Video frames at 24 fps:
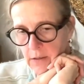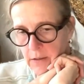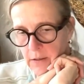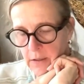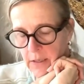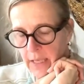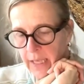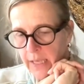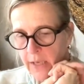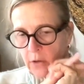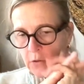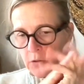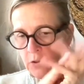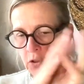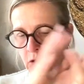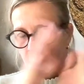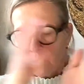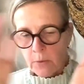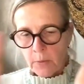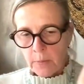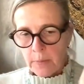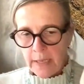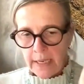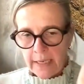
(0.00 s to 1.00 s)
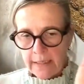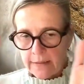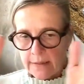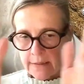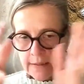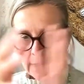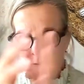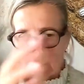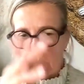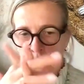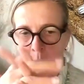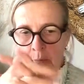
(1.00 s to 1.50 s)

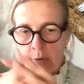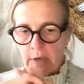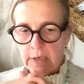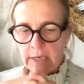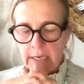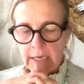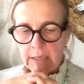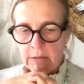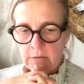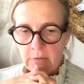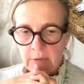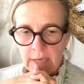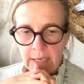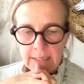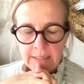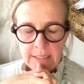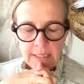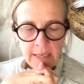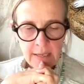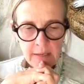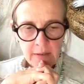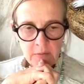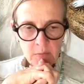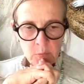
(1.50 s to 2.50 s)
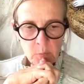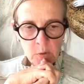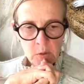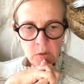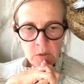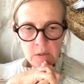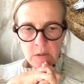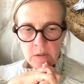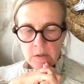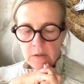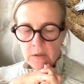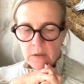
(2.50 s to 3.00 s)
consumer-based product, right? I
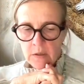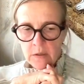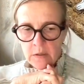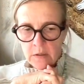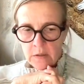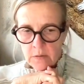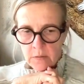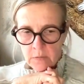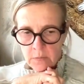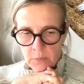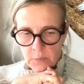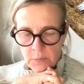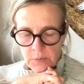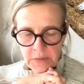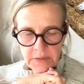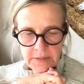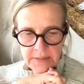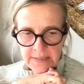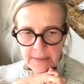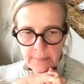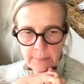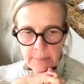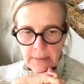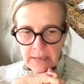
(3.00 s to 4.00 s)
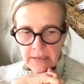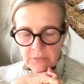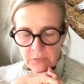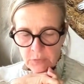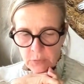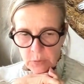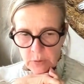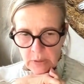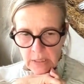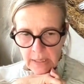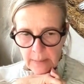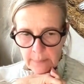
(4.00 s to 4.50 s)
work with some pet
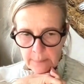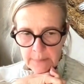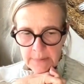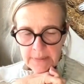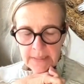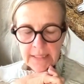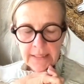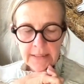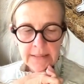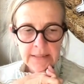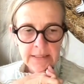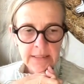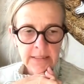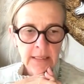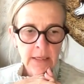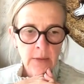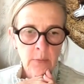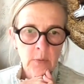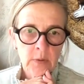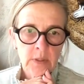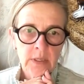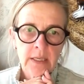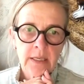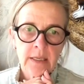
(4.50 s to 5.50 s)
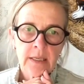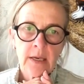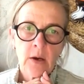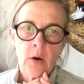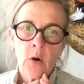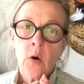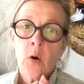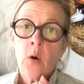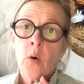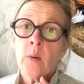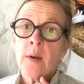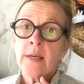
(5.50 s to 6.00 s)
food companies. They would
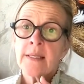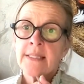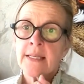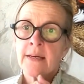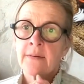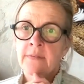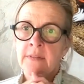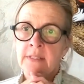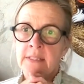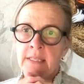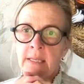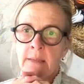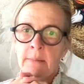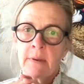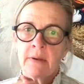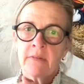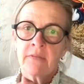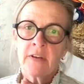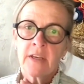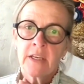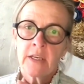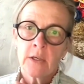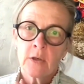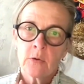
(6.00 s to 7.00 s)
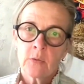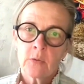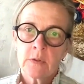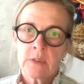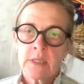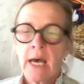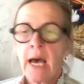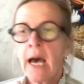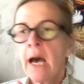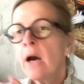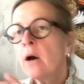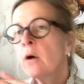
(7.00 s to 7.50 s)
always have the same FAQs.
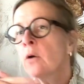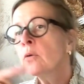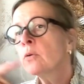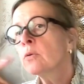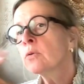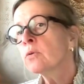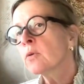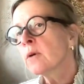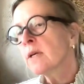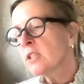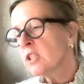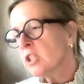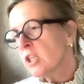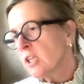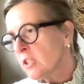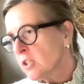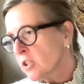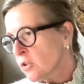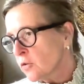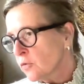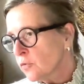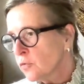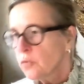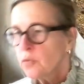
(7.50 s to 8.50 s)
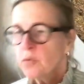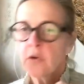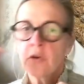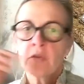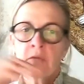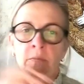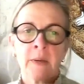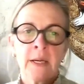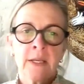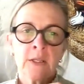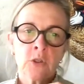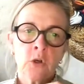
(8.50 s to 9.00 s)
How do I change the food
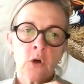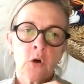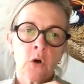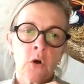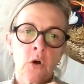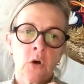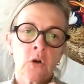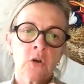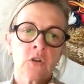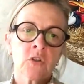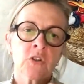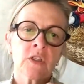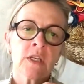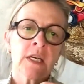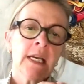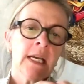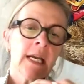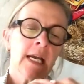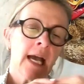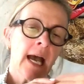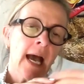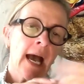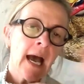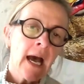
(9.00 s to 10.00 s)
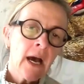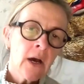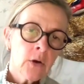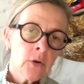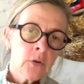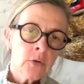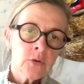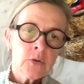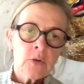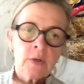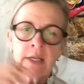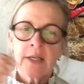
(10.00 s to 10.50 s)
of my dogs?
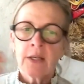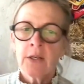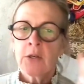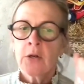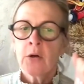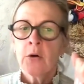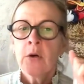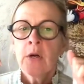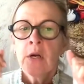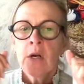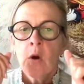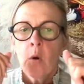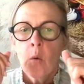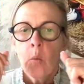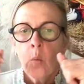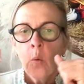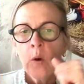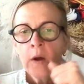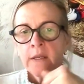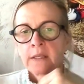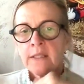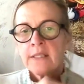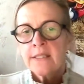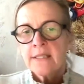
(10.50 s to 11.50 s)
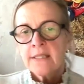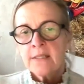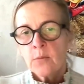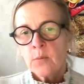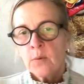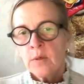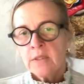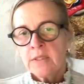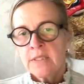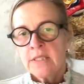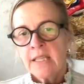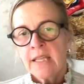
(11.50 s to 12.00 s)
How do I,
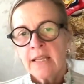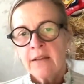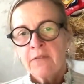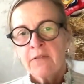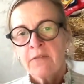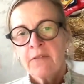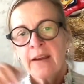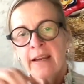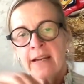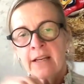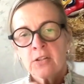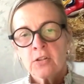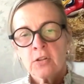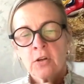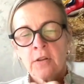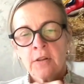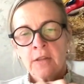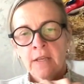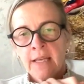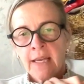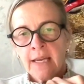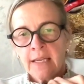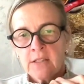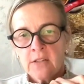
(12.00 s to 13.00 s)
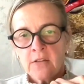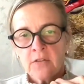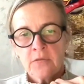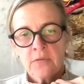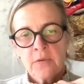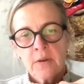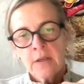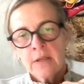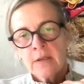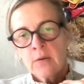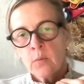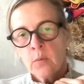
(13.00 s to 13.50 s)
what's the effect on the gut of
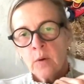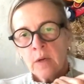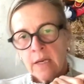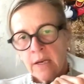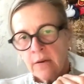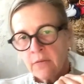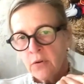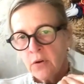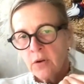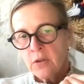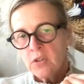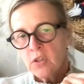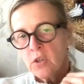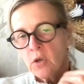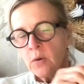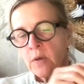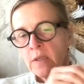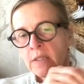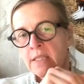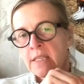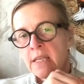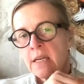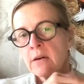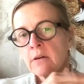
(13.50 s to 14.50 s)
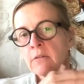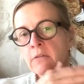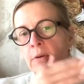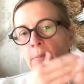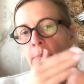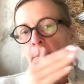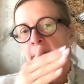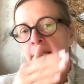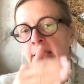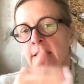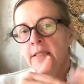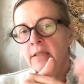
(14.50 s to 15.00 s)
it? Whatever. So it's their
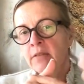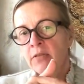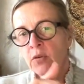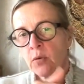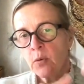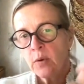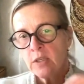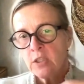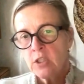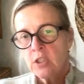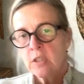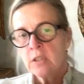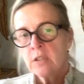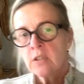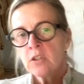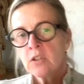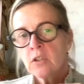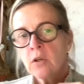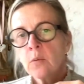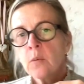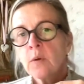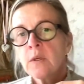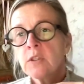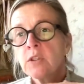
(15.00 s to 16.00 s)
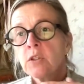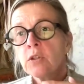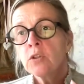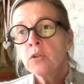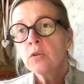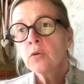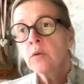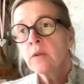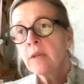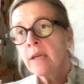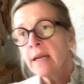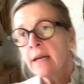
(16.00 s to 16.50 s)
repetitive questions. So what you
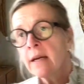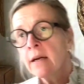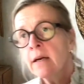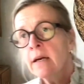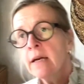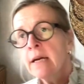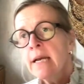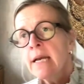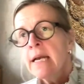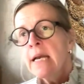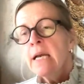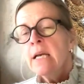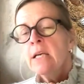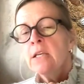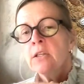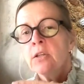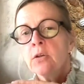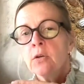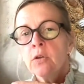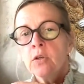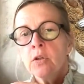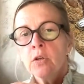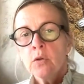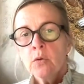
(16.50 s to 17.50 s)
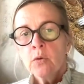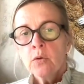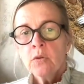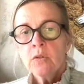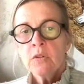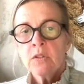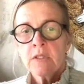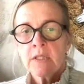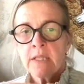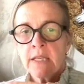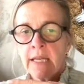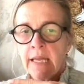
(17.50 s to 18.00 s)
do there, you
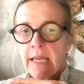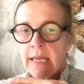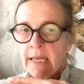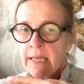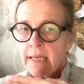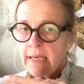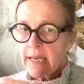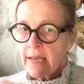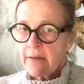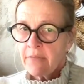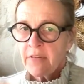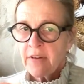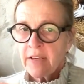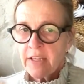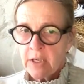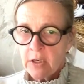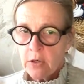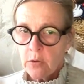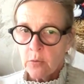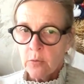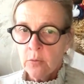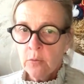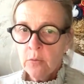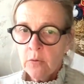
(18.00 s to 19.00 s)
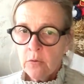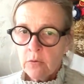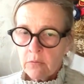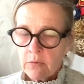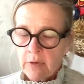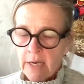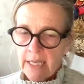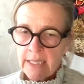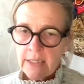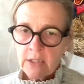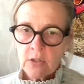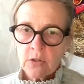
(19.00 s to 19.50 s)
use an FAQ,
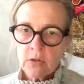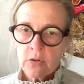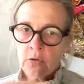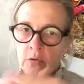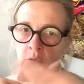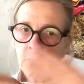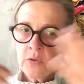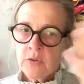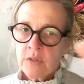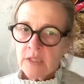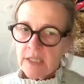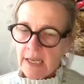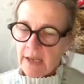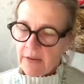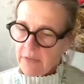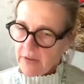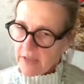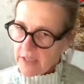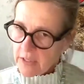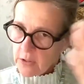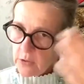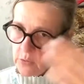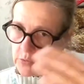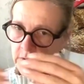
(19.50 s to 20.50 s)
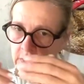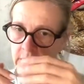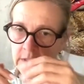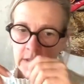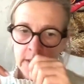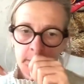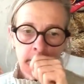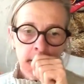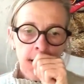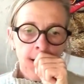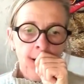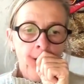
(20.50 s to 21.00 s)
right? So you use an FAQ
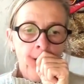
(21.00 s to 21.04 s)
system,